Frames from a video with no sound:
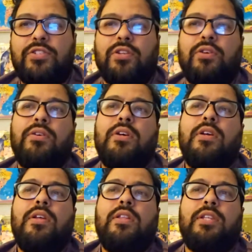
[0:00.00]
So
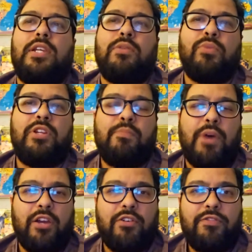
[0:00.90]
the reef
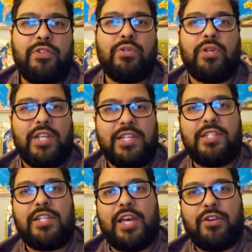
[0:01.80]
biofuel
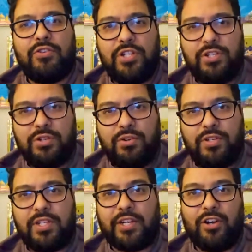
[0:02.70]
is the energy
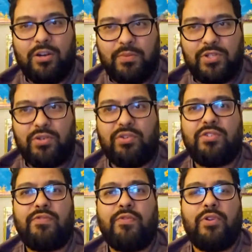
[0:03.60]
source, the carbon
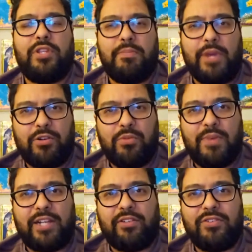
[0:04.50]
source for the
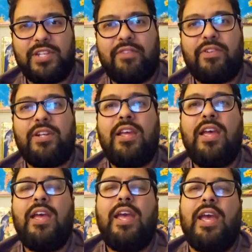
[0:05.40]
Microbacter 7,
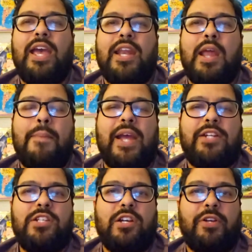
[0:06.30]
and that
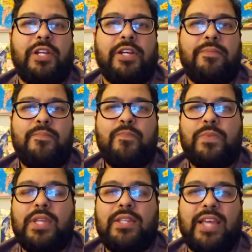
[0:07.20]
bacteria,
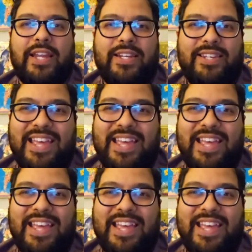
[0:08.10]
that